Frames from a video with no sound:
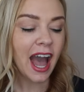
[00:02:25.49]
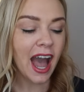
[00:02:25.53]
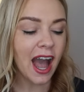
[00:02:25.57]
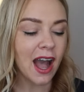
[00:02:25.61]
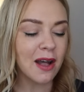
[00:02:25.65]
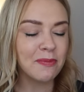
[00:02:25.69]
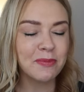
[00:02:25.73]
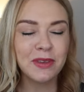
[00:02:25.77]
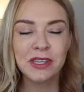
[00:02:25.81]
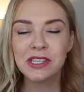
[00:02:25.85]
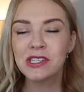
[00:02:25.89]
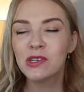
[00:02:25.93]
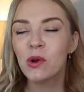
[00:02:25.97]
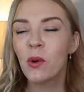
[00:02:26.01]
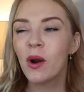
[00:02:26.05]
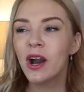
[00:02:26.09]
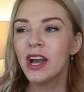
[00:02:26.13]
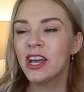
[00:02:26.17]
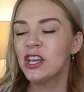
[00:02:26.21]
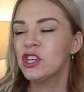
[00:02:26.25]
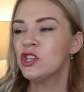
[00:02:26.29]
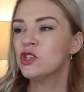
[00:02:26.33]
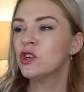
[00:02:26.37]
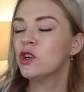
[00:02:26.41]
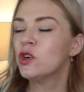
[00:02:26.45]
And it's
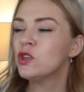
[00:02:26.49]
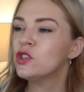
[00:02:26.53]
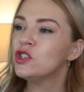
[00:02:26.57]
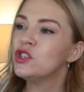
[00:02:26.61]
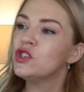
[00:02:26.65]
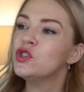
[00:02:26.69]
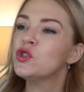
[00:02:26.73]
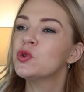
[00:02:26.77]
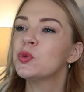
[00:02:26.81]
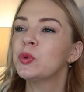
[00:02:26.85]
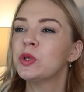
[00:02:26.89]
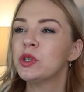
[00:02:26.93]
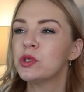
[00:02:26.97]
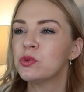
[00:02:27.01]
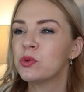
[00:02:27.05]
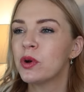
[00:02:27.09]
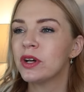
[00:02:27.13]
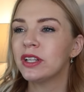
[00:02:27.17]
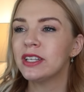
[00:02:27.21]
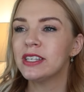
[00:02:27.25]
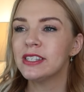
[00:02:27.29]
quite unusual as well.